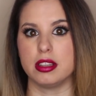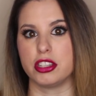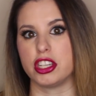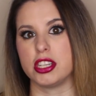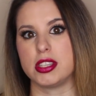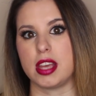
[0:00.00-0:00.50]

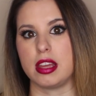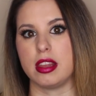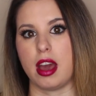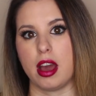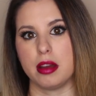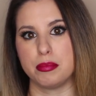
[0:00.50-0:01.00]
Let's just say
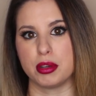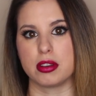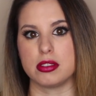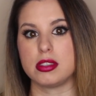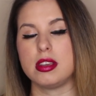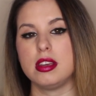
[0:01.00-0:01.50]
that
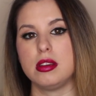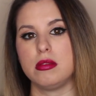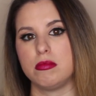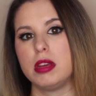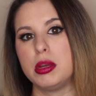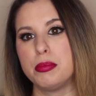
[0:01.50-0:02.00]
because
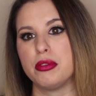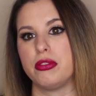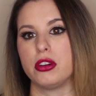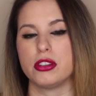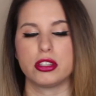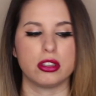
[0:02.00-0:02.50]
he, he
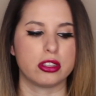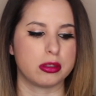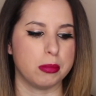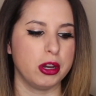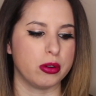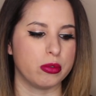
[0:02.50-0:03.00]
prefers to
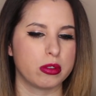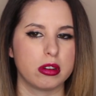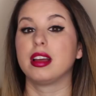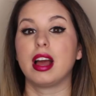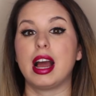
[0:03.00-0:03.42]
smoke.